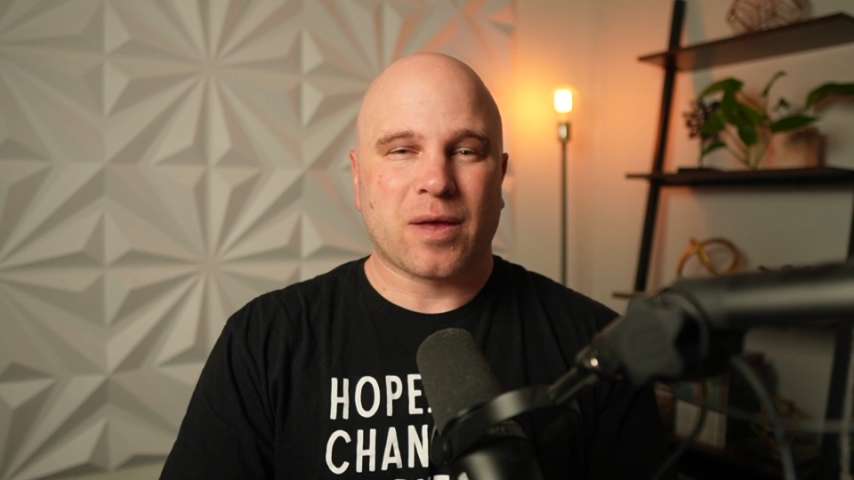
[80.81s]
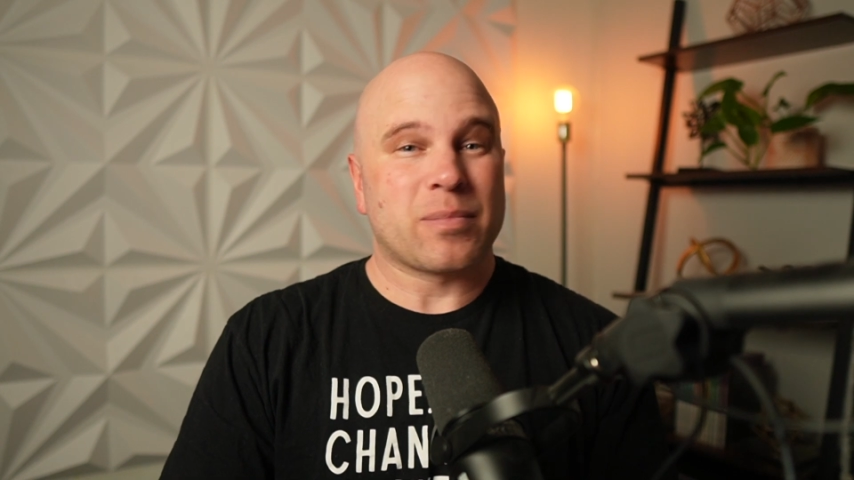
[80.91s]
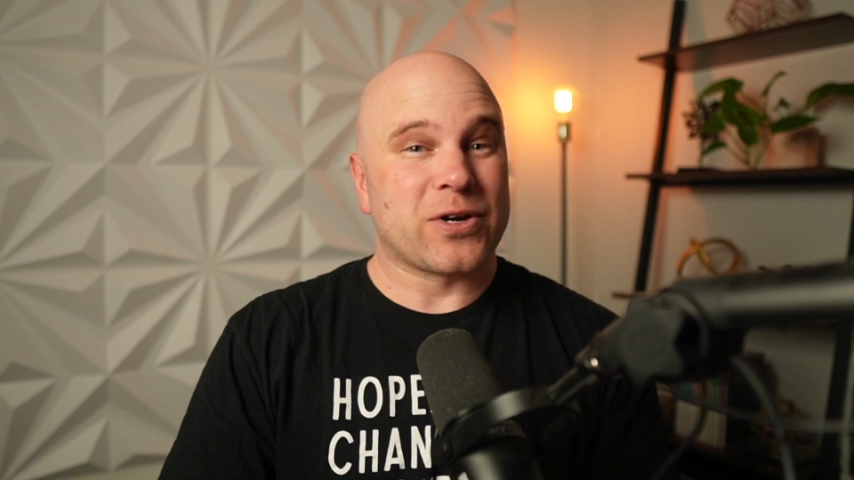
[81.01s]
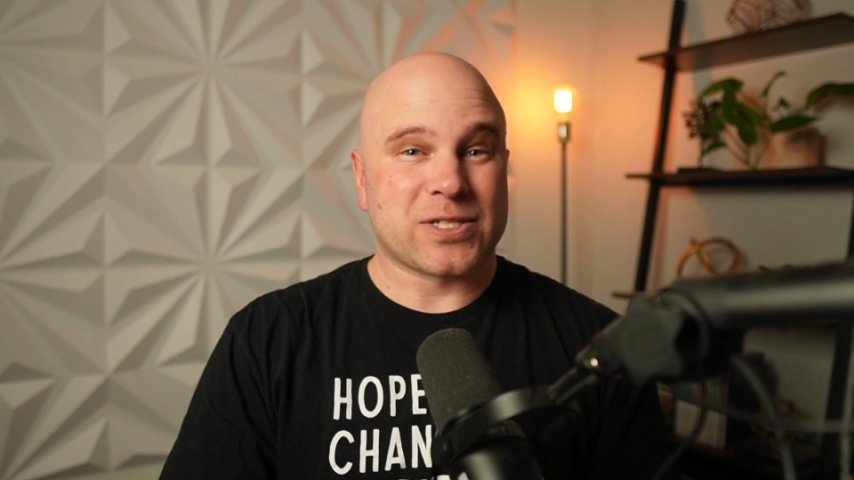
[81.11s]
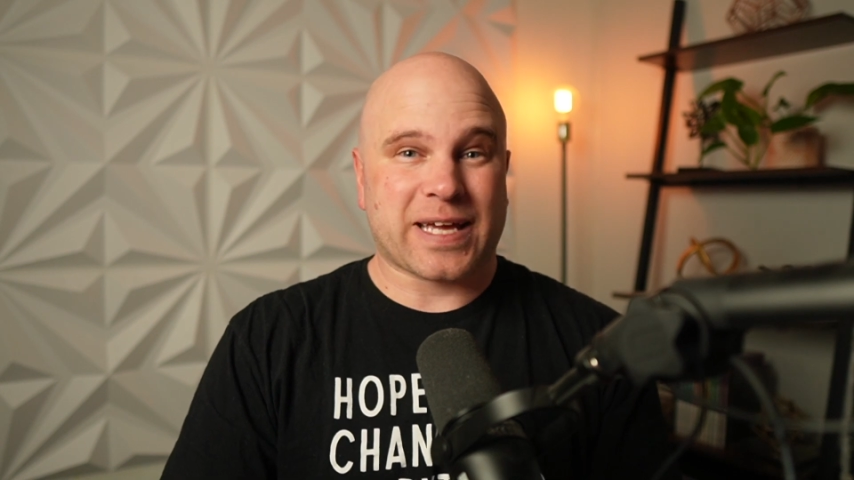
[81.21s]

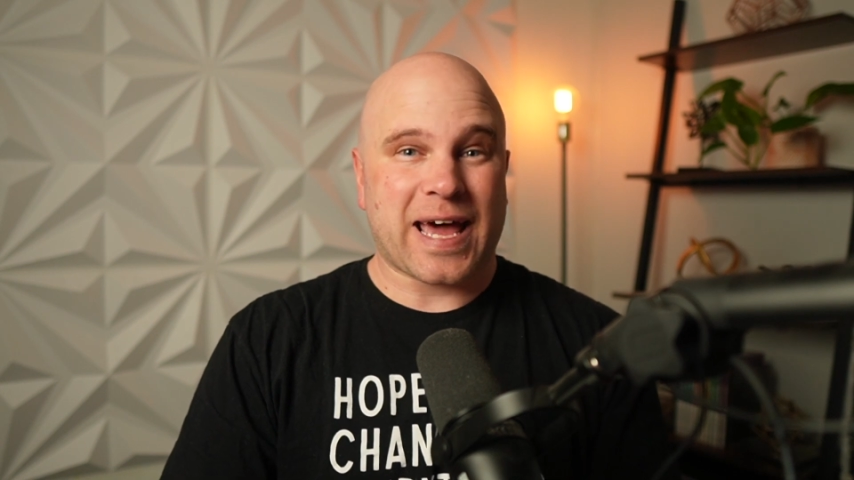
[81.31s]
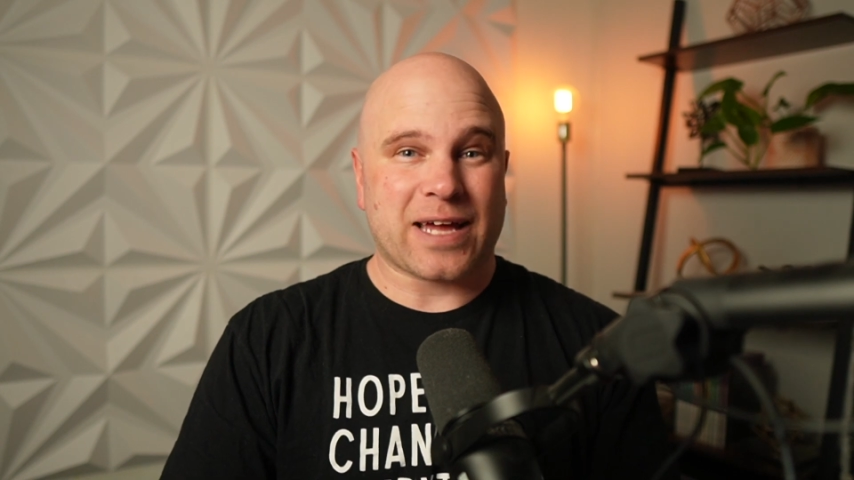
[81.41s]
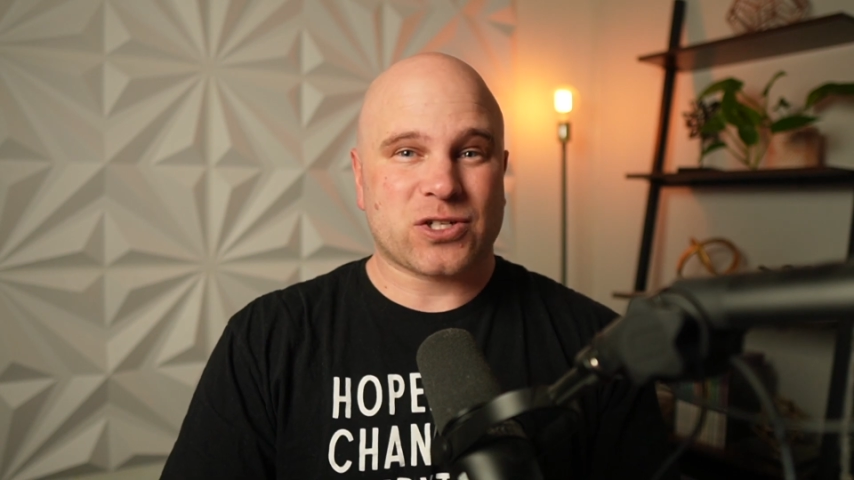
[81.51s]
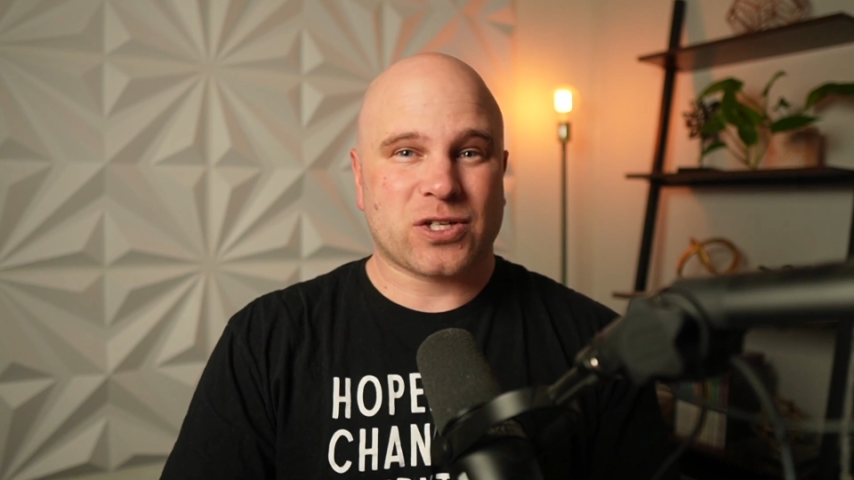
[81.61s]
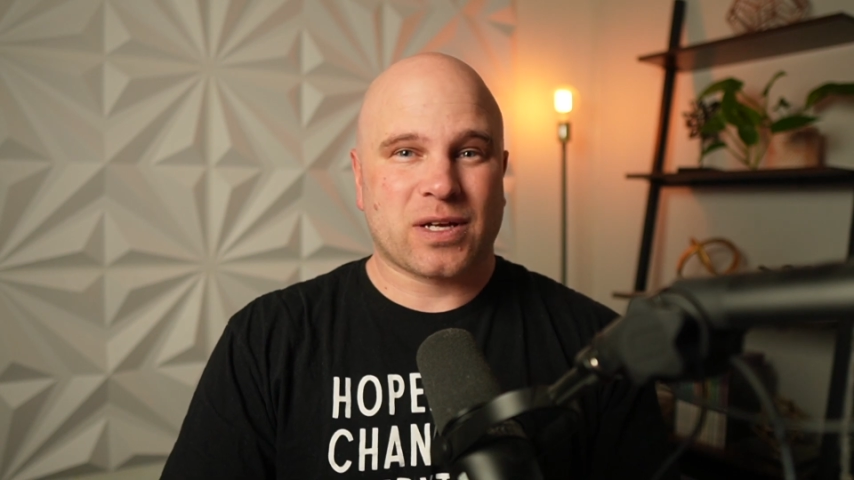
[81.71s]
But here's the
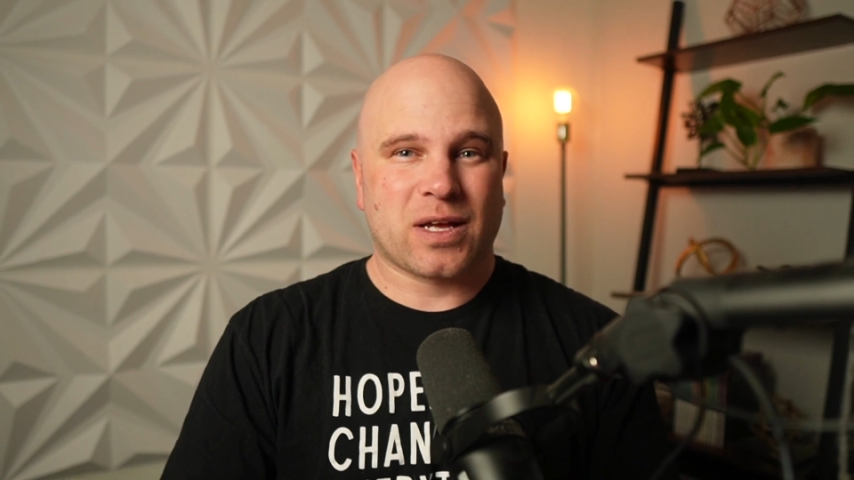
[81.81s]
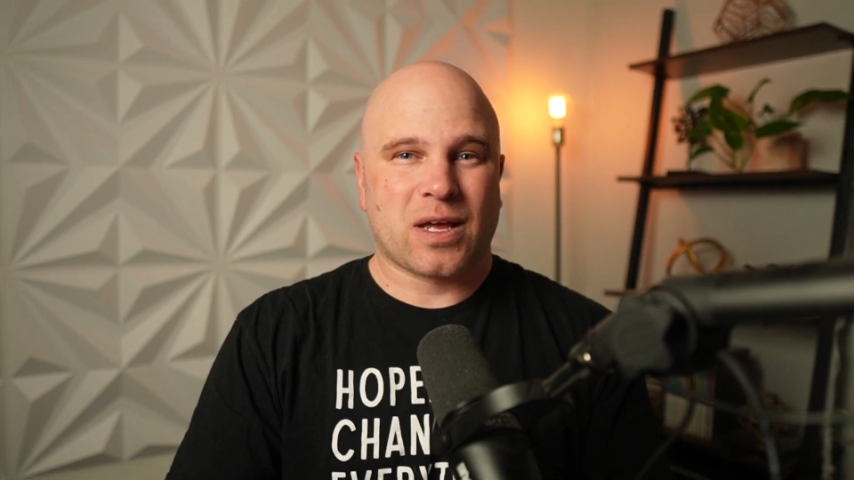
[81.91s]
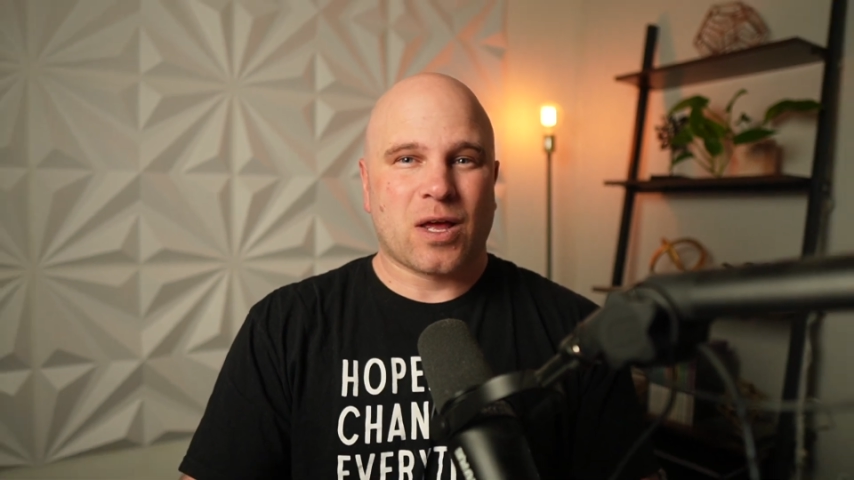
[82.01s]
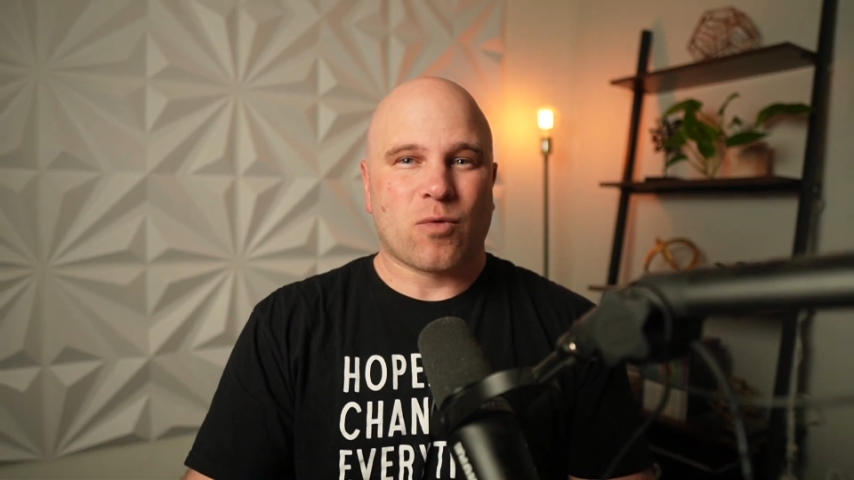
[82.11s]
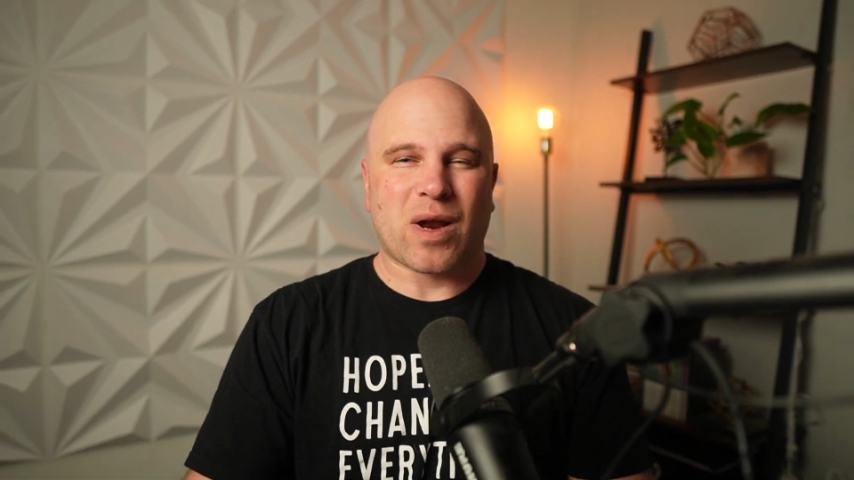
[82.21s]
catch.
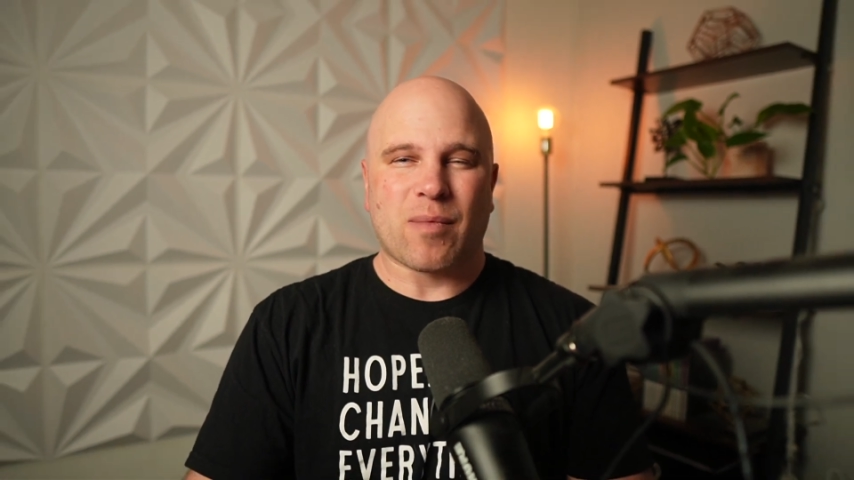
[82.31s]
When